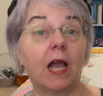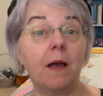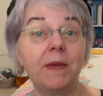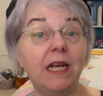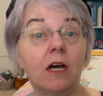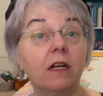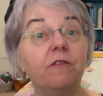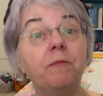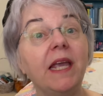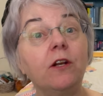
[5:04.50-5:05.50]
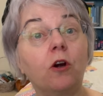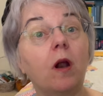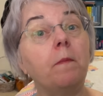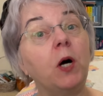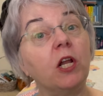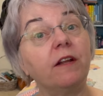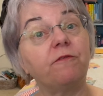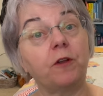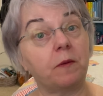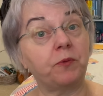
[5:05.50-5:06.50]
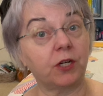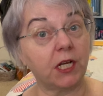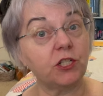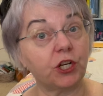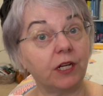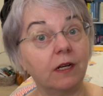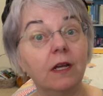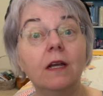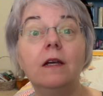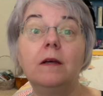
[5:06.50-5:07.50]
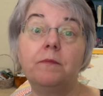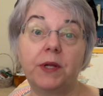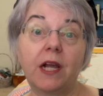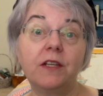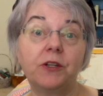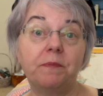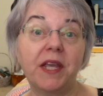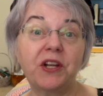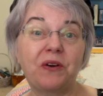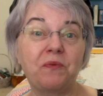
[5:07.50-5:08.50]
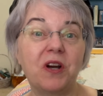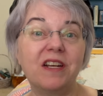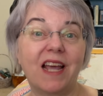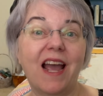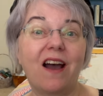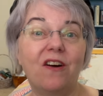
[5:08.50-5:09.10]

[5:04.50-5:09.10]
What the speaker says: I may not have made her a bonnet for the production, but I could make her one now.